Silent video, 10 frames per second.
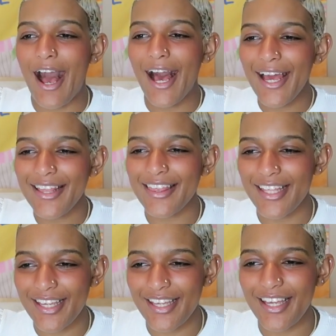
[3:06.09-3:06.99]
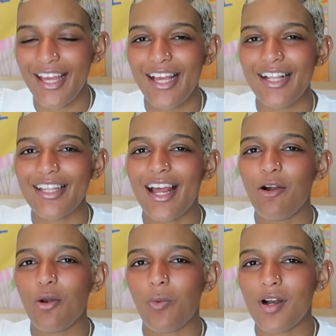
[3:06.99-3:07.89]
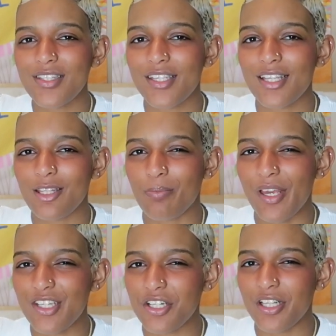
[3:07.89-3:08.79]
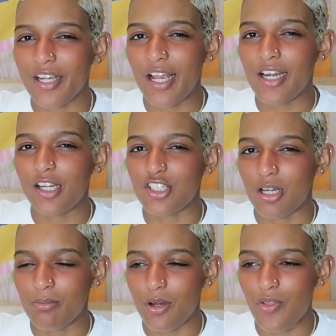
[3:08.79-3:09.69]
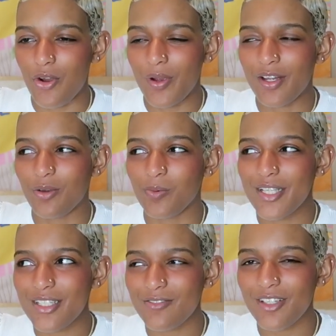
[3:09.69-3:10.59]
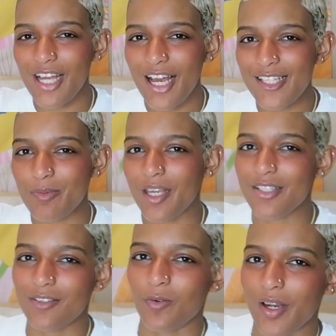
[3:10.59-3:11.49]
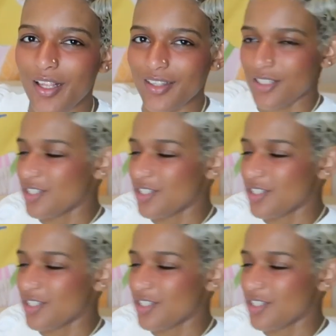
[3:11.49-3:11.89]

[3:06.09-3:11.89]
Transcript: I think that I would want to get the Beige Clair in a jumbo though, and the reason for that is because of where like the